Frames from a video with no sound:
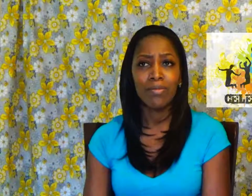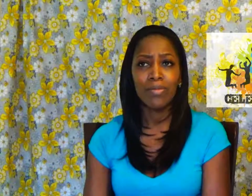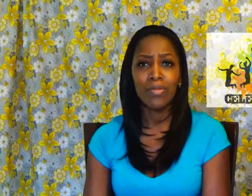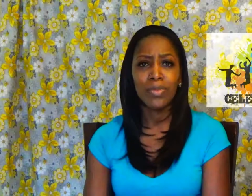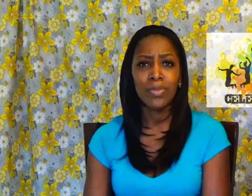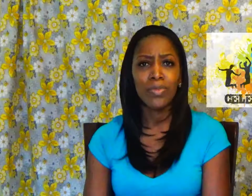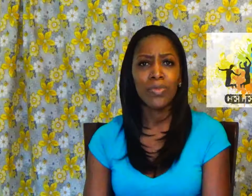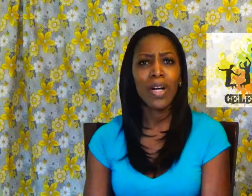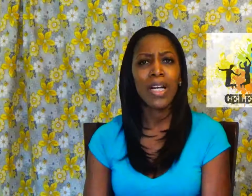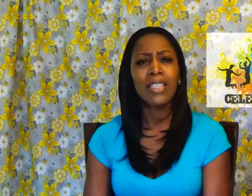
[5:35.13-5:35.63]

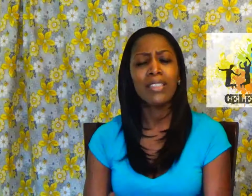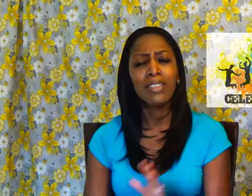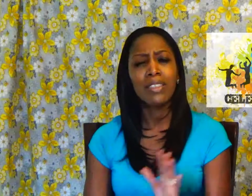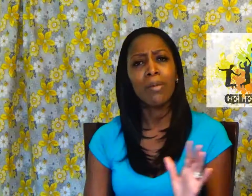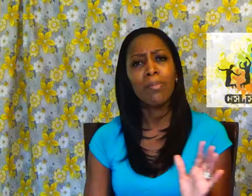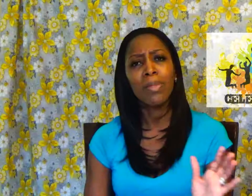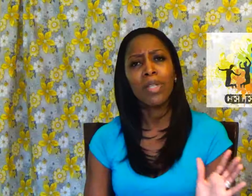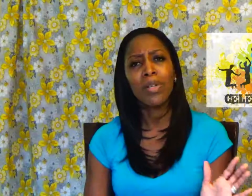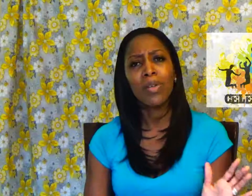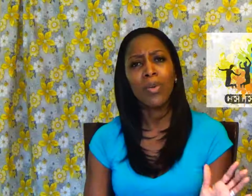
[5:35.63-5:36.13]
Find
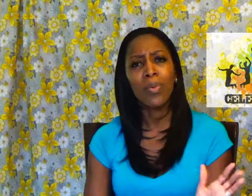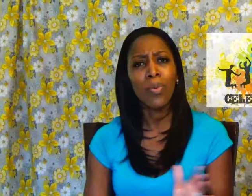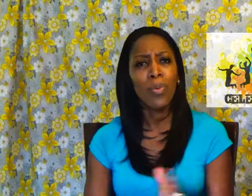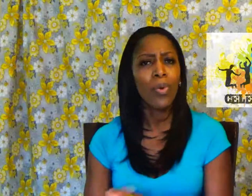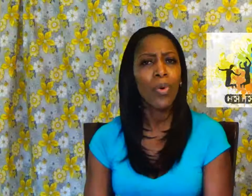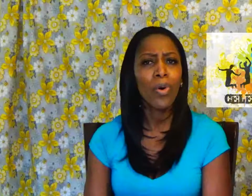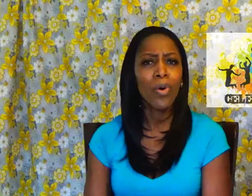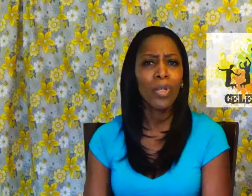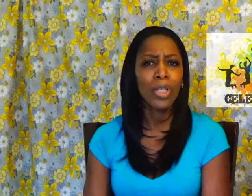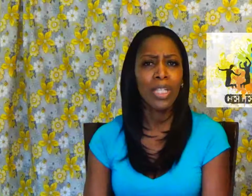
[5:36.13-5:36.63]
something
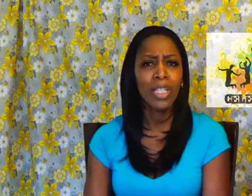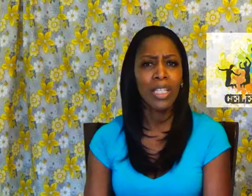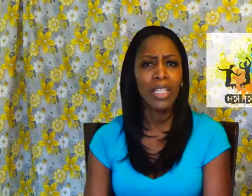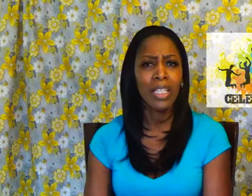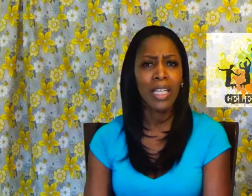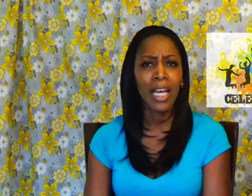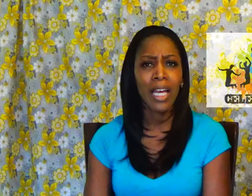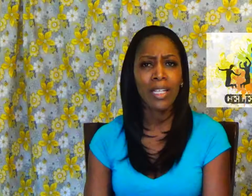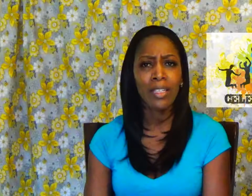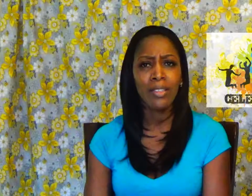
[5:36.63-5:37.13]

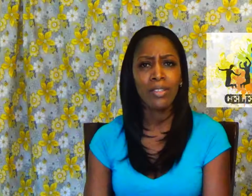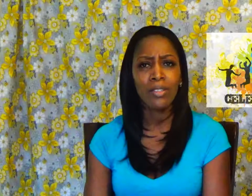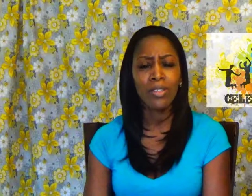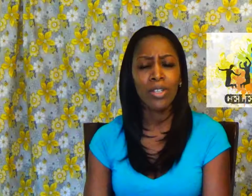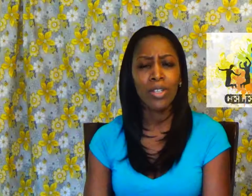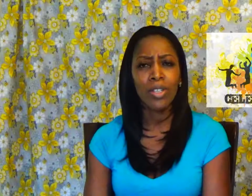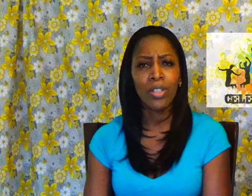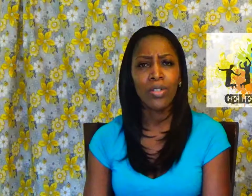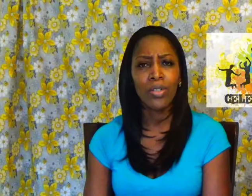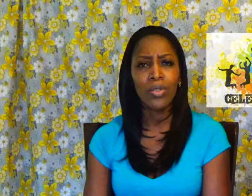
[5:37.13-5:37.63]
quirky and
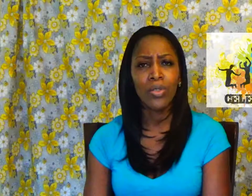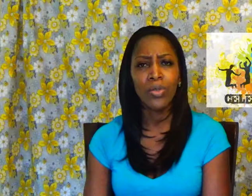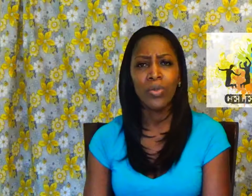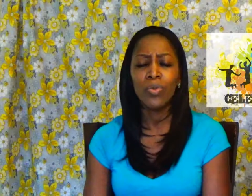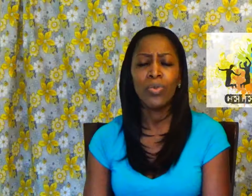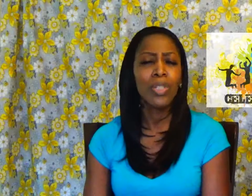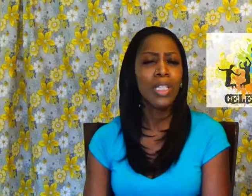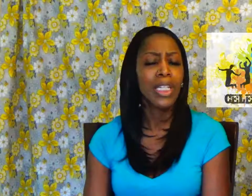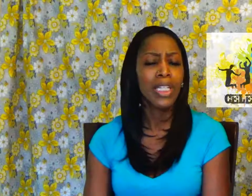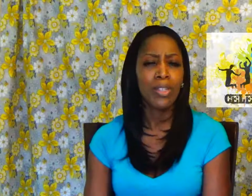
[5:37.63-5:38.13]

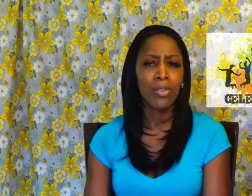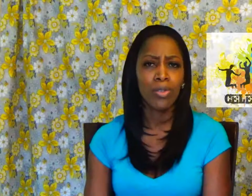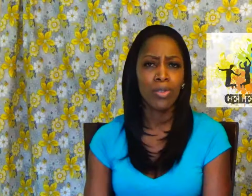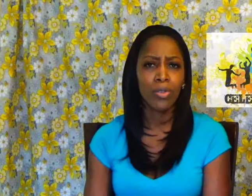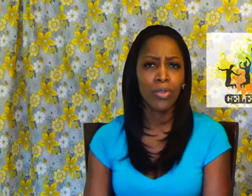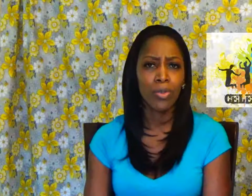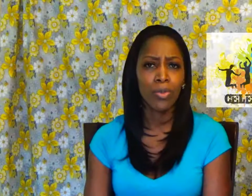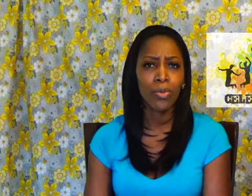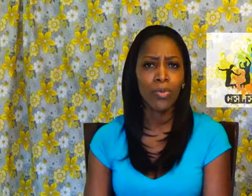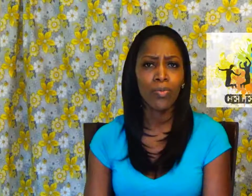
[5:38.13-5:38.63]
unique to
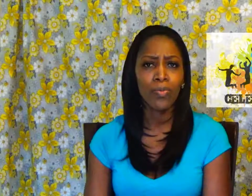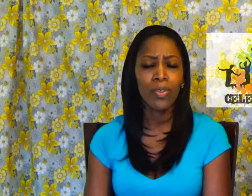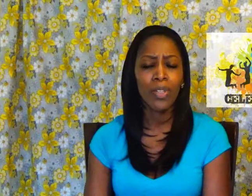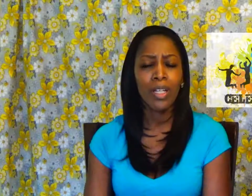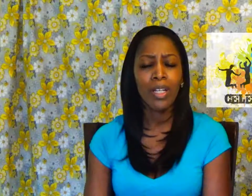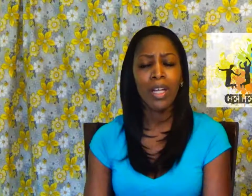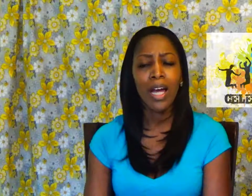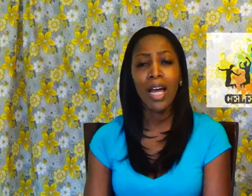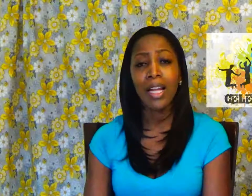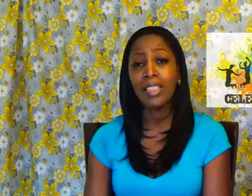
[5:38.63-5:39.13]
do.
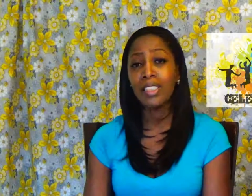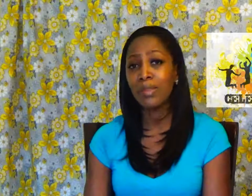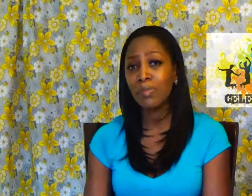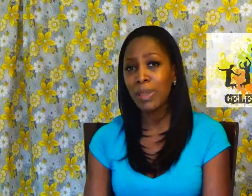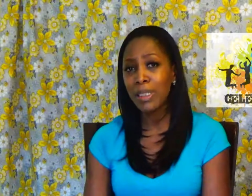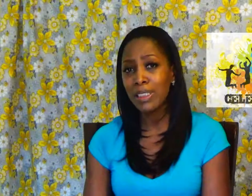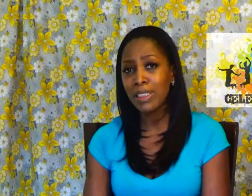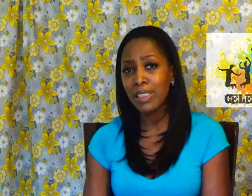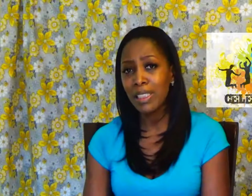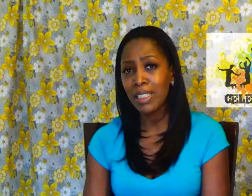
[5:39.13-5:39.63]
And
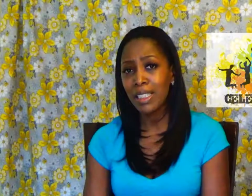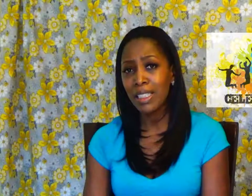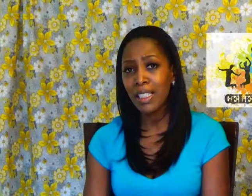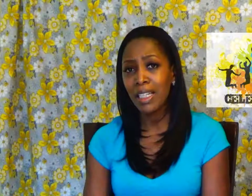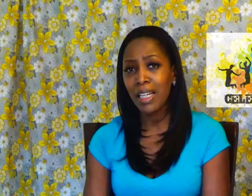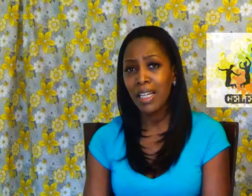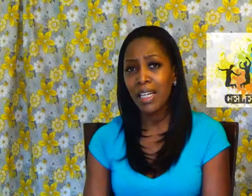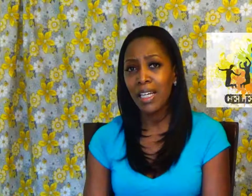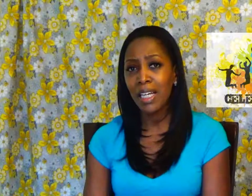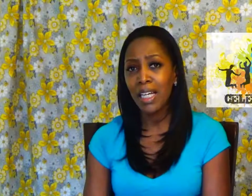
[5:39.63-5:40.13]
especially
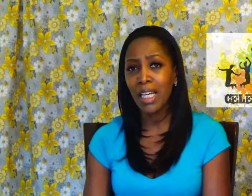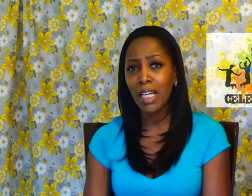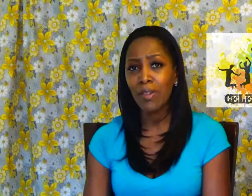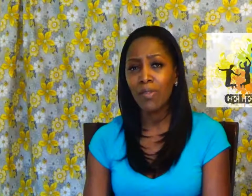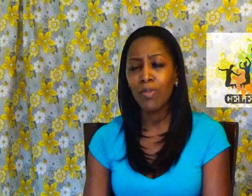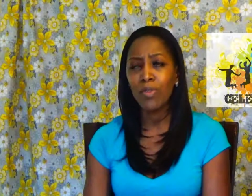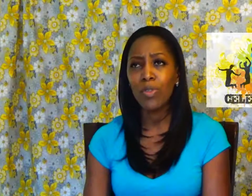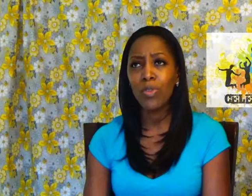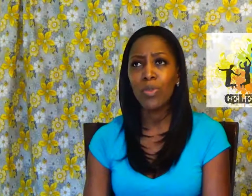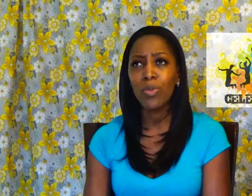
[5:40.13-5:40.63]

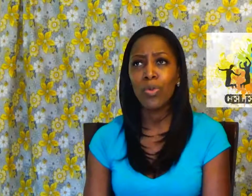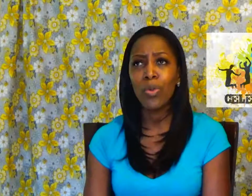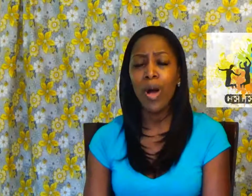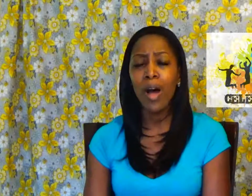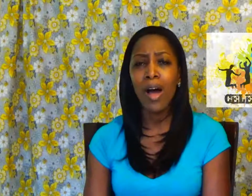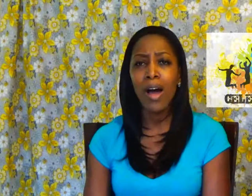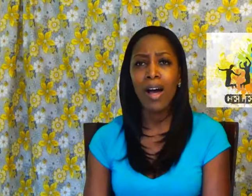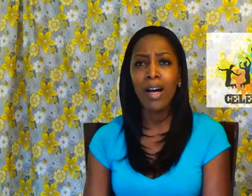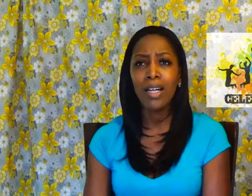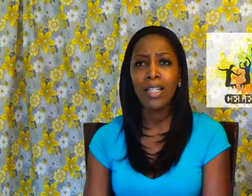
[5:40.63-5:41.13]
if you
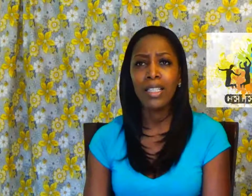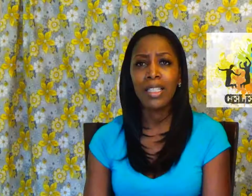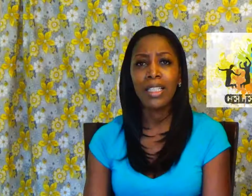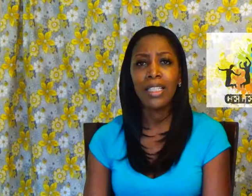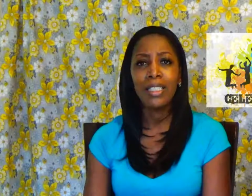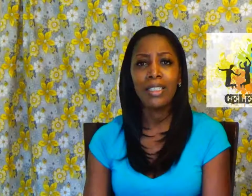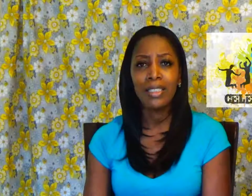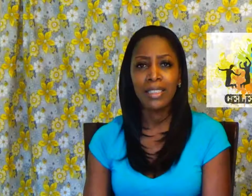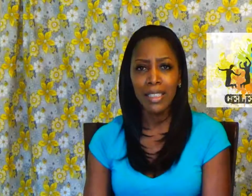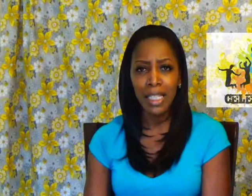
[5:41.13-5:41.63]
are
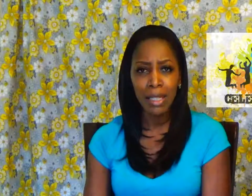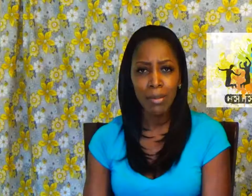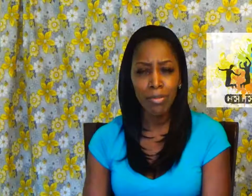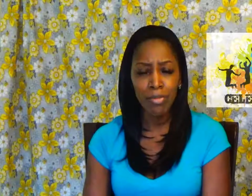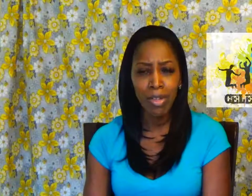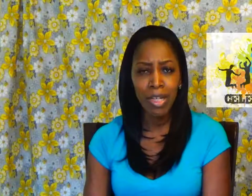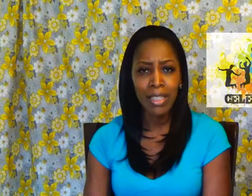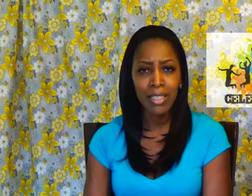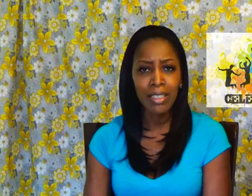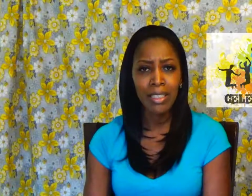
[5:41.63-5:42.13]

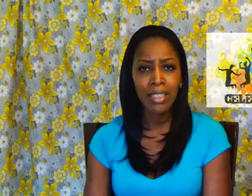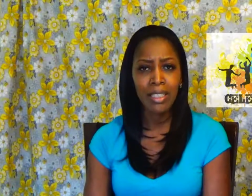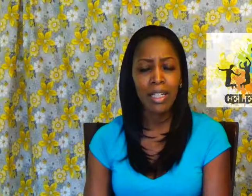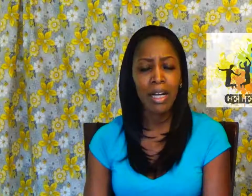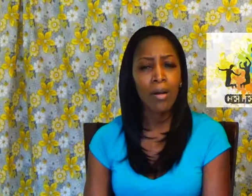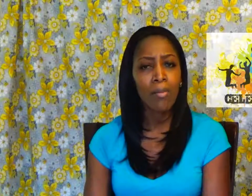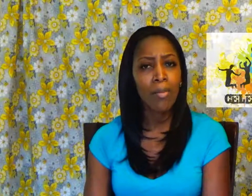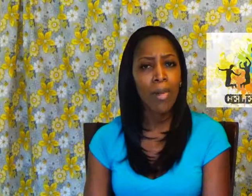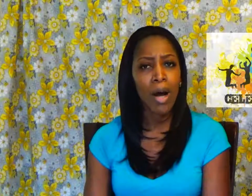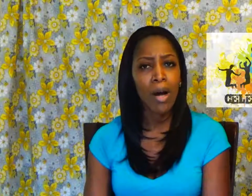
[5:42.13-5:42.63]
celebrating
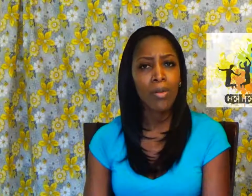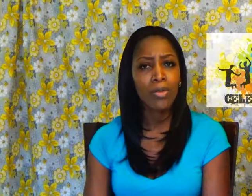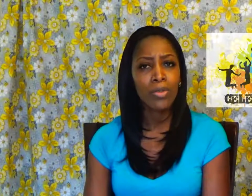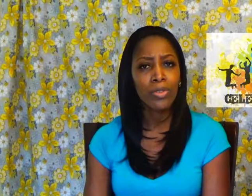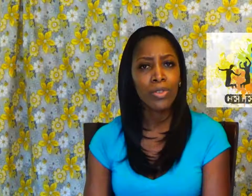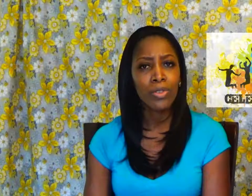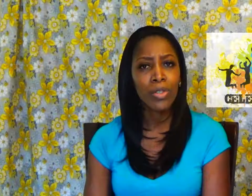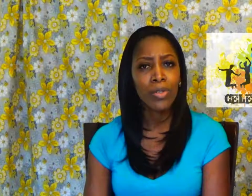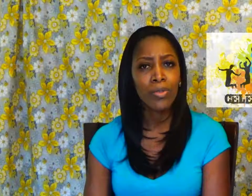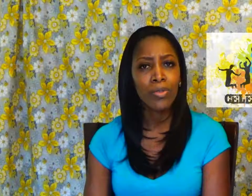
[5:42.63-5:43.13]
a
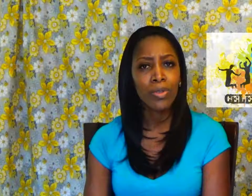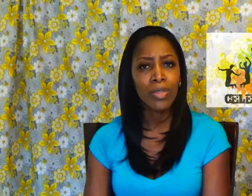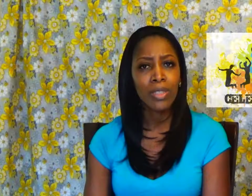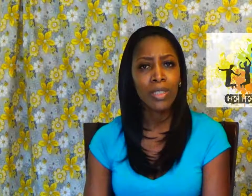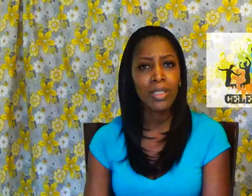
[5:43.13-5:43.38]
milestone,